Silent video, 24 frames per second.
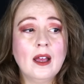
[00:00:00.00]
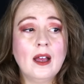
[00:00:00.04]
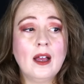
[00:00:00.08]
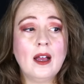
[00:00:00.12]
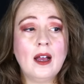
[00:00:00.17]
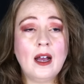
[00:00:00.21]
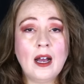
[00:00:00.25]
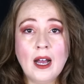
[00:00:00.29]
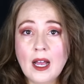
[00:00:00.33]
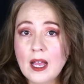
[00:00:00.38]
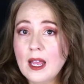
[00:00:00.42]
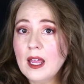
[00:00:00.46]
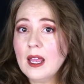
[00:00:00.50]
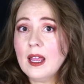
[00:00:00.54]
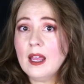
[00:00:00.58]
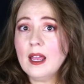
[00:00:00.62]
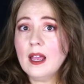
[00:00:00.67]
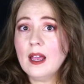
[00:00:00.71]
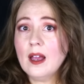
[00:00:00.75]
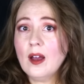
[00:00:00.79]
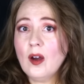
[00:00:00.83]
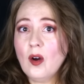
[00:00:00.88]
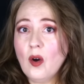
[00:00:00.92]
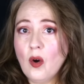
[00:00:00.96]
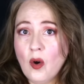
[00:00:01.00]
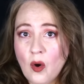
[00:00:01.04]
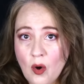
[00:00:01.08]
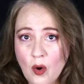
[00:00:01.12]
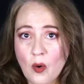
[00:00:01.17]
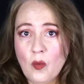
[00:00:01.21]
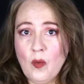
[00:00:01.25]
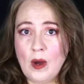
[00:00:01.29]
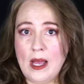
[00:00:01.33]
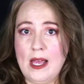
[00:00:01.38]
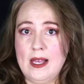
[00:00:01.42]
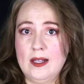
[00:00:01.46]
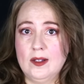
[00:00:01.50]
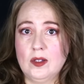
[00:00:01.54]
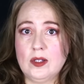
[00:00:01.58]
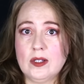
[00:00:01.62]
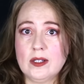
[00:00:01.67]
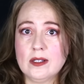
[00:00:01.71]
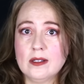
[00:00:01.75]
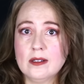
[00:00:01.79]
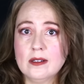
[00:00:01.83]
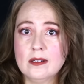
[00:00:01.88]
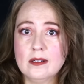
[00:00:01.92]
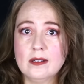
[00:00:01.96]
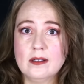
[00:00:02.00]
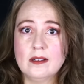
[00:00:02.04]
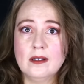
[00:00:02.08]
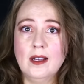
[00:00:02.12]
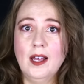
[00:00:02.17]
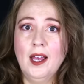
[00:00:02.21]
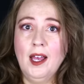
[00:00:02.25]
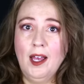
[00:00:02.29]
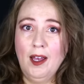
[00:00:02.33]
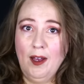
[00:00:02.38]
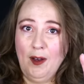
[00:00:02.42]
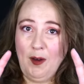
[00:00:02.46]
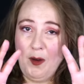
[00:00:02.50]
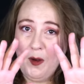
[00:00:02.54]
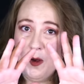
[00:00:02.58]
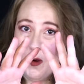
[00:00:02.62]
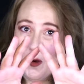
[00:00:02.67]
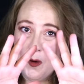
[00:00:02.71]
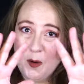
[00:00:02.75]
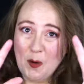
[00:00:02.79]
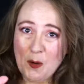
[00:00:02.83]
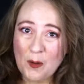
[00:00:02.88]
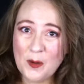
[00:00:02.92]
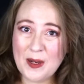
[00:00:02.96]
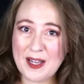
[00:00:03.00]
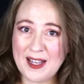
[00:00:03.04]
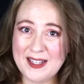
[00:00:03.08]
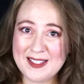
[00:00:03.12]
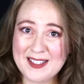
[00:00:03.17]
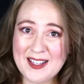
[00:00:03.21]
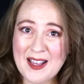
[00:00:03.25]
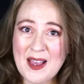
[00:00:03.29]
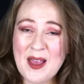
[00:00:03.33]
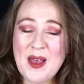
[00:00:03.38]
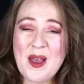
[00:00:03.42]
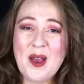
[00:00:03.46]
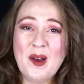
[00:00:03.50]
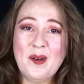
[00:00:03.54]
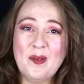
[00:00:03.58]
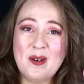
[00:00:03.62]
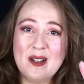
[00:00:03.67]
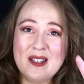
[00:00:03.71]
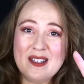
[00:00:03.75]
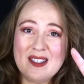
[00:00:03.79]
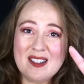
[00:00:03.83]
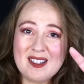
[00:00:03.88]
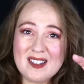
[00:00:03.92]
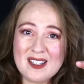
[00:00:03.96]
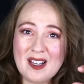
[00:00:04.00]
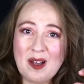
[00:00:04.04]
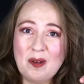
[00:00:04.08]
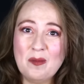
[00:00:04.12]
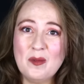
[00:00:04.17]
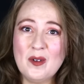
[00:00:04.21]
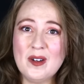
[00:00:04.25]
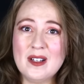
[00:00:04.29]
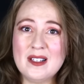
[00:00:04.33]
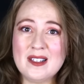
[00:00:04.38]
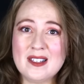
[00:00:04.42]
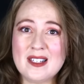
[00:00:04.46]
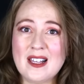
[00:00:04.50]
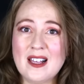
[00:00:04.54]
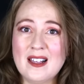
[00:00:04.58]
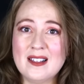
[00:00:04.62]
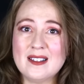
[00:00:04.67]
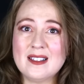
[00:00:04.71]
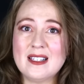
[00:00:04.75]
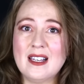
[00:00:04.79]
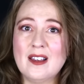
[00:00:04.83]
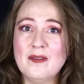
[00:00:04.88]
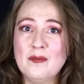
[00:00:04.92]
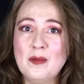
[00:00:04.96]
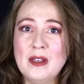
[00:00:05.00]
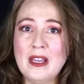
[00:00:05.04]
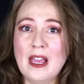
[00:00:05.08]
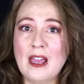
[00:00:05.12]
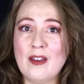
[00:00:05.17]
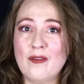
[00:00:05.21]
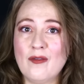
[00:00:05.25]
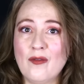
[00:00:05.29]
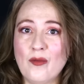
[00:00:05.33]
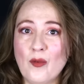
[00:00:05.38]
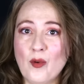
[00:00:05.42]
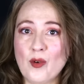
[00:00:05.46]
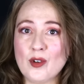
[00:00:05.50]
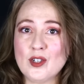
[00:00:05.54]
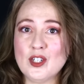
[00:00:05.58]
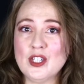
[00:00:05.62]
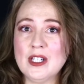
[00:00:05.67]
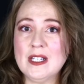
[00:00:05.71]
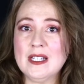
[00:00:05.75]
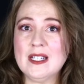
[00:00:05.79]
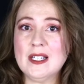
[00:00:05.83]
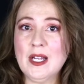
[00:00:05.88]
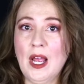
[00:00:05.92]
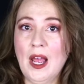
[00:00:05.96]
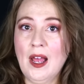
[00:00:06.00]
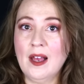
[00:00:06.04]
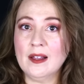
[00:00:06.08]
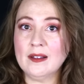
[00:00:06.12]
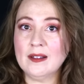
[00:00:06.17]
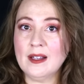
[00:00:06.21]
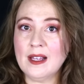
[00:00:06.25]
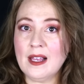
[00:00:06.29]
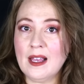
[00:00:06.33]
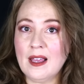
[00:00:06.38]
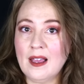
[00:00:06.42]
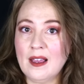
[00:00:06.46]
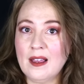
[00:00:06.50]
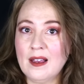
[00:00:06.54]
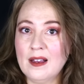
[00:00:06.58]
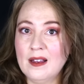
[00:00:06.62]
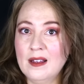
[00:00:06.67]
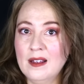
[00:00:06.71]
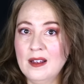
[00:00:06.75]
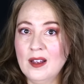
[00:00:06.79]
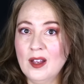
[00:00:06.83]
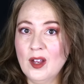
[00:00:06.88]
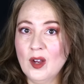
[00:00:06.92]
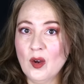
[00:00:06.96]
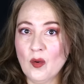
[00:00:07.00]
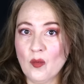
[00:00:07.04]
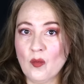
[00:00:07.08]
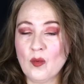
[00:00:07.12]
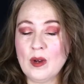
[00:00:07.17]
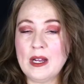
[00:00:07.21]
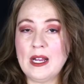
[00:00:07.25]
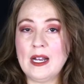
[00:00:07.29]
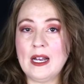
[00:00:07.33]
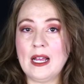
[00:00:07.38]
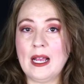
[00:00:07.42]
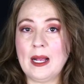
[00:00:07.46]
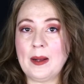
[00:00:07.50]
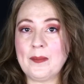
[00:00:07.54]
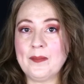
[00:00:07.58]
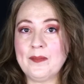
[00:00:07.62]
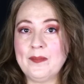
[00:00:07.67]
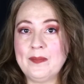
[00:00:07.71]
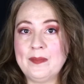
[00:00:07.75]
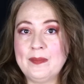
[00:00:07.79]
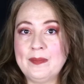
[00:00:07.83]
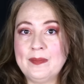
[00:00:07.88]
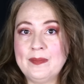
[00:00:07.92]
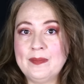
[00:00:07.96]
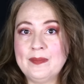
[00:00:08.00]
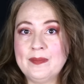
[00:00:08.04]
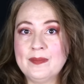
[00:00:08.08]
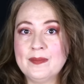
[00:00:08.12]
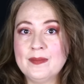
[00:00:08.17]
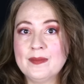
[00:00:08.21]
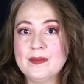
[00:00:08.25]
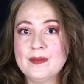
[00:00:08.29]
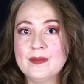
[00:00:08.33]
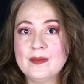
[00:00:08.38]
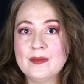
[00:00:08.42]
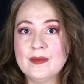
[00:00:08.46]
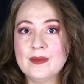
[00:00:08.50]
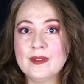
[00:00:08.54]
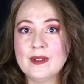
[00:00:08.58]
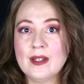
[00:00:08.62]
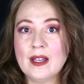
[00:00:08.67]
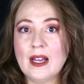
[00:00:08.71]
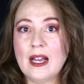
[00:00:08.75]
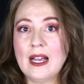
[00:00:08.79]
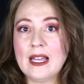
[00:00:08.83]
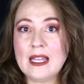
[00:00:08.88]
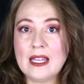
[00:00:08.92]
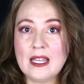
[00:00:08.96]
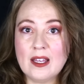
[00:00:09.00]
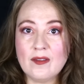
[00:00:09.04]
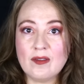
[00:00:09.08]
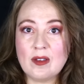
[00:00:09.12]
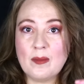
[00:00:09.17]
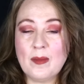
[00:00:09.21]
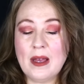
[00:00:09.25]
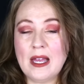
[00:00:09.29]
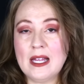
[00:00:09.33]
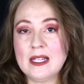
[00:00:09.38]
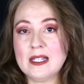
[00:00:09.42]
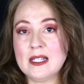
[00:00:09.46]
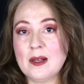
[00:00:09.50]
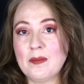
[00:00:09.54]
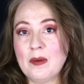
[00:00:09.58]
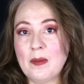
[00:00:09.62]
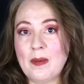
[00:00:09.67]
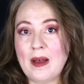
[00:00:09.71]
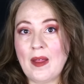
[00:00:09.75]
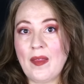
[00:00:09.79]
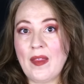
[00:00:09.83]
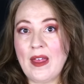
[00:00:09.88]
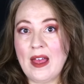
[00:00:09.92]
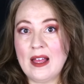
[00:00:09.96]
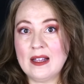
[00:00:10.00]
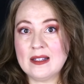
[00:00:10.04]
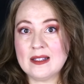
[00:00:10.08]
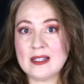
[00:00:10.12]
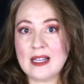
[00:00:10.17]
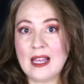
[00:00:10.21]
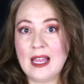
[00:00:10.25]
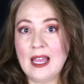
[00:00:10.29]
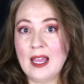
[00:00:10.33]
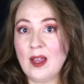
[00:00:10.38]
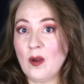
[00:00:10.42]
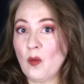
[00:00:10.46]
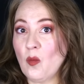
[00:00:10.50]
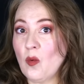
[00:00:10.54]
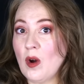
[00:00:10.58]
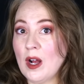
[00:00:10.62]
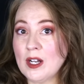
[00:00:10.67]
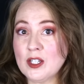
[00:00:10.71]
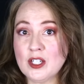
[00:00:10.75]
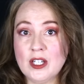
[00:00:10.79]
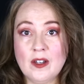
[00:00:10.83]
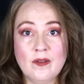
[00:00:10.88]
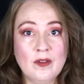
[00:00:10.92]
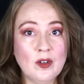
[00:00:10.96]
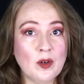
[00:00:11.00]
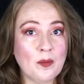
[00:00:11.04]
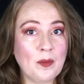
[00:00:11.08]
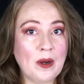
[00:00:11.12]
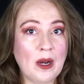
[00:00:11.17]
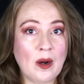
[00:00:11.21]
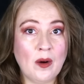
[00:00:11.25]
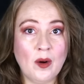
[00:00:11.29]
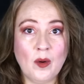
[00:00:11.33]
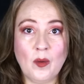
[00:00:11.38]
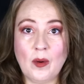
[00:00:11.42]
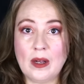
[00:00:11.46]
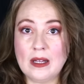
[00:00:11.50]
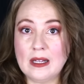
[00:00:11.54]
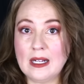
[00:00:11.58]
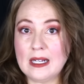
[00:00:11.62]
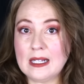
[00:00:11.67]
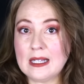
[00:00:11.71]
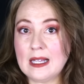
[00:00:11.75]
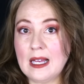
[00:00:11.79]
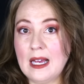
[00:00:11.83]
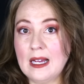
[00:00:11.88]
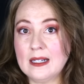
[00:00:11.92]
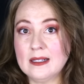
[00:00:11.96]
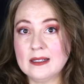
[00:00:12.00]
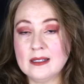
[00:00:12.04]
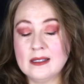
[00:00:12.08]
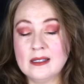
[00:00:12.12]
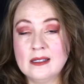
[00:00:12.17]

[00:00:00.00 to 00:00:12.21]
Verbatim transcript: I always, always, when someone says, give me a fortune-telling reading, I give them a heads up about that and say, hey, watch giving your power away like that.